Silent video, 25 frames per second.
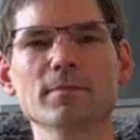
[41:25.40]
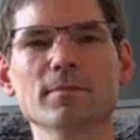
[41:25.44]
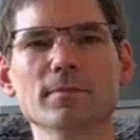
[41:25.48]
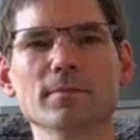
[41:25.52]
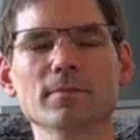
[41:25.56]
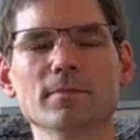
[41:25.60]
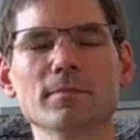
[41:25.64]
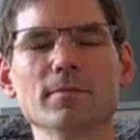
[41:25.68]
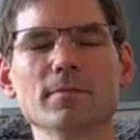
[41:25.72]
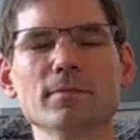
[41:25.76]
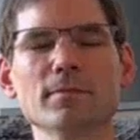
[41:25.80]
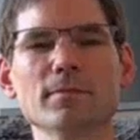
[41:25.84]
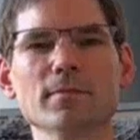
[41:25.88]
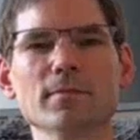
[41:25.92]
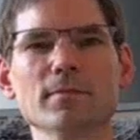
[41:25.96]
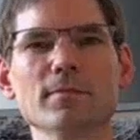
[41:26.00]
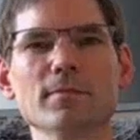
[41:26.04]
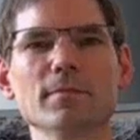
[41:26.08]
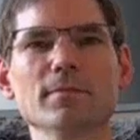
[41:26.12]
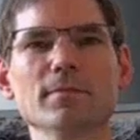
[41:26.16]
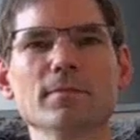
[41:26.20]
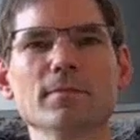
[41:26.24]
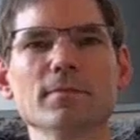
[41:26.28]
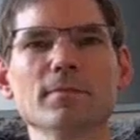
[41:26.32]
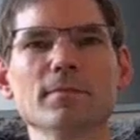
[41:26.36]

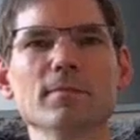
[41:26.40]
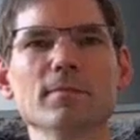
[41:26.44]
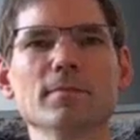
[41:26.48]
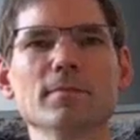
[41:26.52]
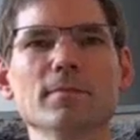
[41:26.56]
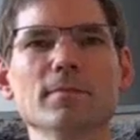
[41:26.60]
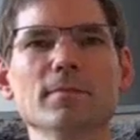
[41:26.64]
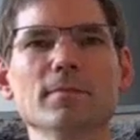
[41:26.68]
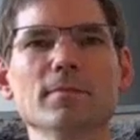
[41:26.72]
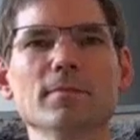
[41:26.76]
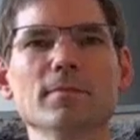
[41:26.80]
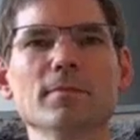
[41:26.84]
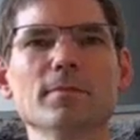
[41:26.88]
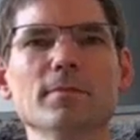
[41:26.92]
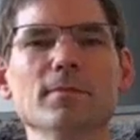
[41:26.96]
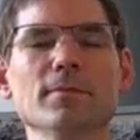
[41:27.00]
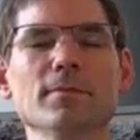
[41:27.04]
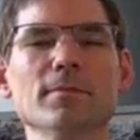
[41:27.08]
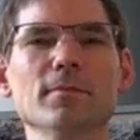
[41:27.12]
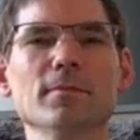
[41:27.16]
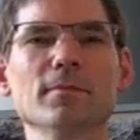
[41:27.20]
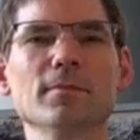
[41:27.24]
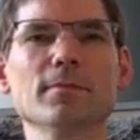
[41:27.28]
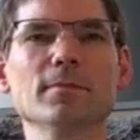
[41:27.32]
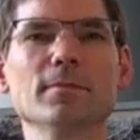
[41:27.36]

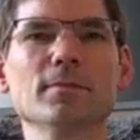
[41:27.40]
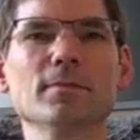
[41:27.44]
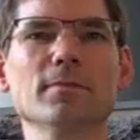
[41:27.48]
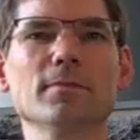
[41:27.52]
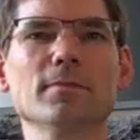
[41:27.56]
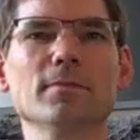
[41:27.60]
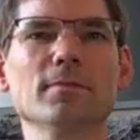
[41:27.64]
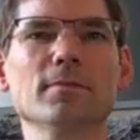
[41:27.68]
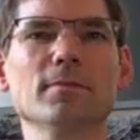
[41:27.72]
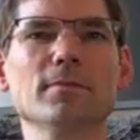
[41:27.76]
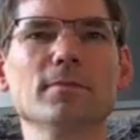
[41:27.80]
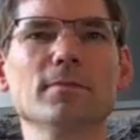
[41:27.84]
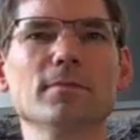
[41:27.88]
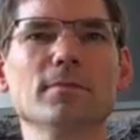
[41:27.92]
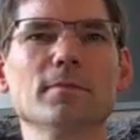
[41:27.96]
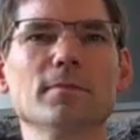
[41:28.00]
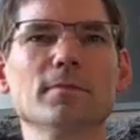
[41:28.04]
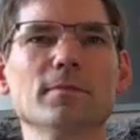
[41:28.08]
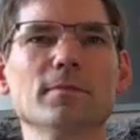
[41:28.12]
[no speech]